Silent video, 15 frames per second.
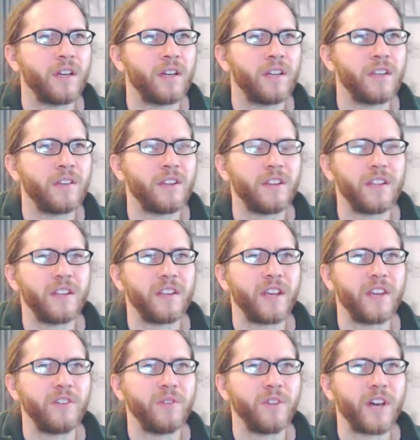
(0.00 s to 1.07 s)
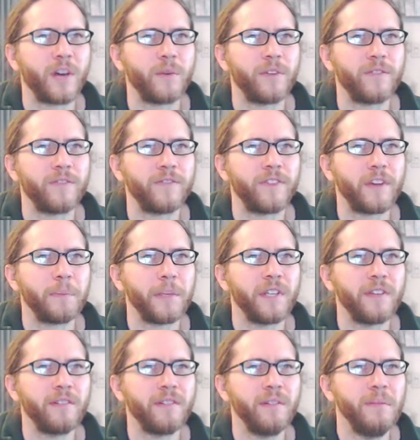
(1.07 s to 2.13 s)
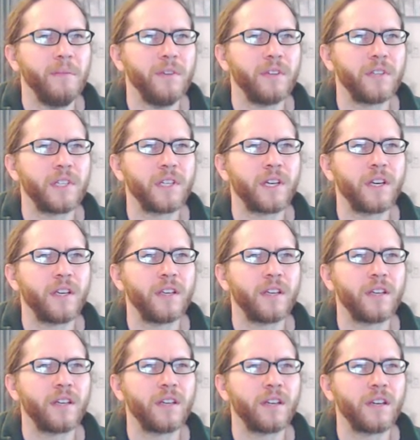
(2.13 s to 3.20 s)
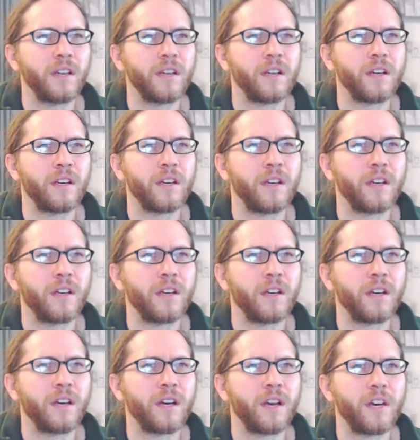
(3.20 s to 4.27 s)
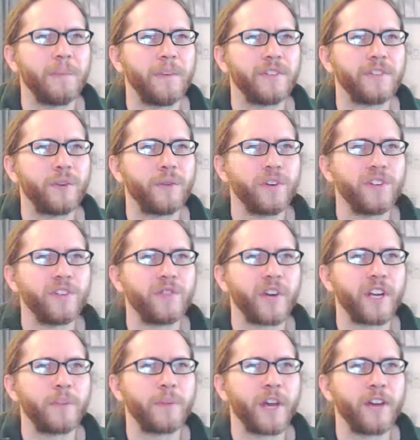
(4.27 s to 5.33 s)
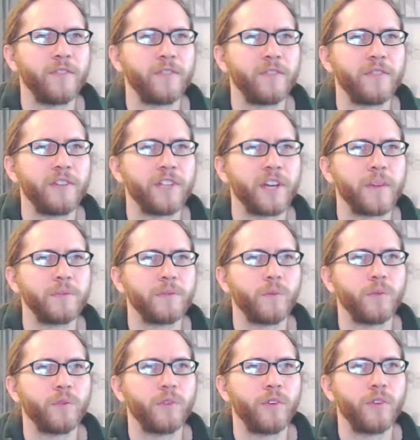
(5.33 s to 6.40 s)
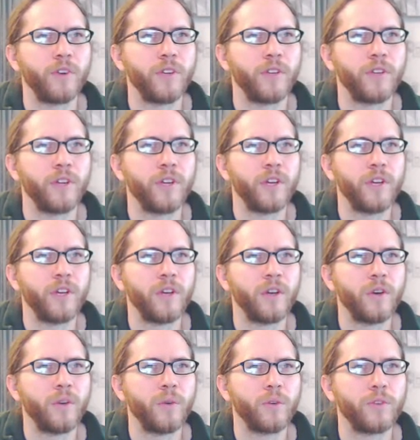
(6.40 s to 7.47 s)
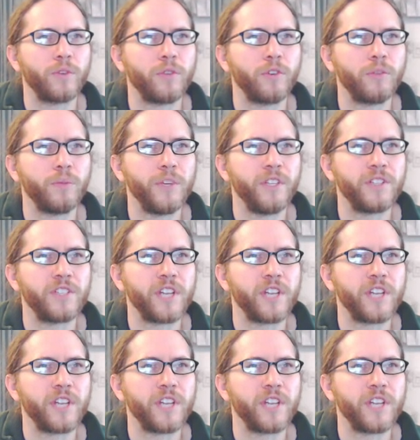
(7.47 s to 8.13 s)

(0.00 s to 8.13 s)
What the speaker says: That they do not want feminism? I'd be so rich if I had a pound for every time someone quoted or told me to check the